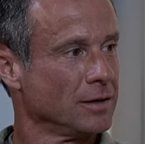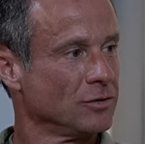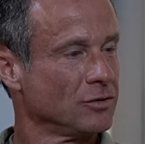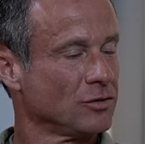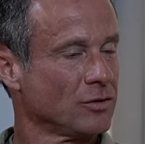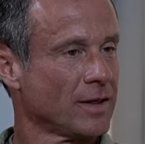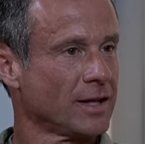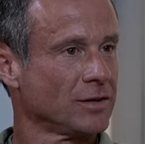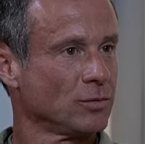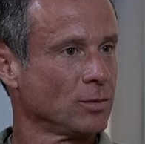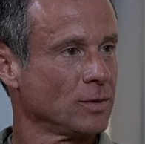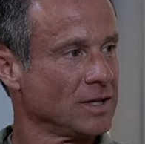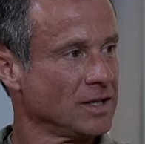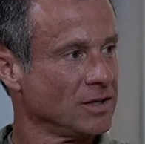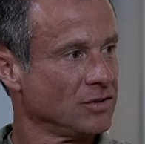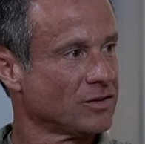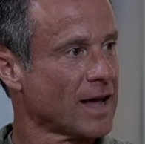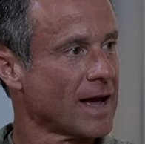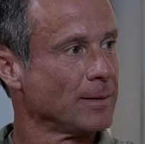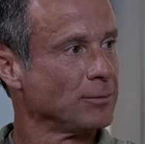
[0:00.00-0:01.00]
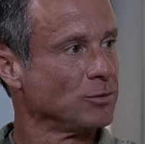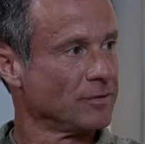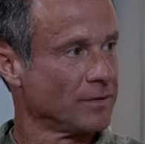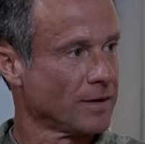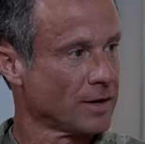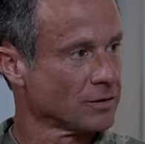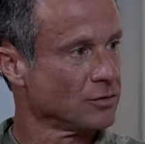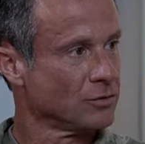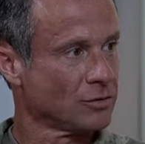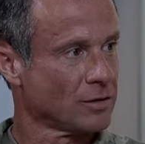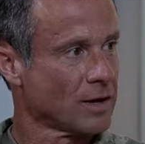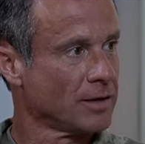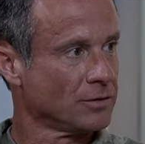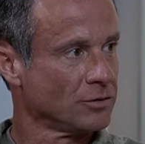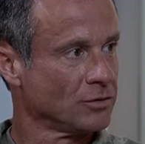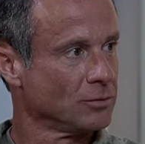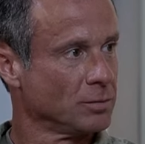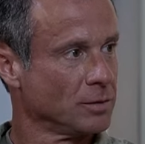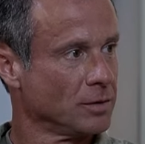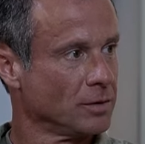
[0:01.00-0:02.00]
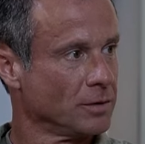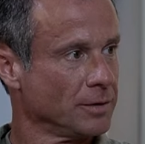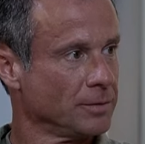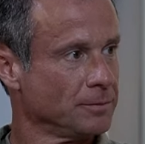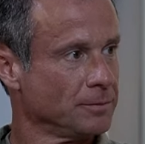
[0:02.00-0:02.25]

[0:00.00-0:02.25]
and so that's what these types of exercises build.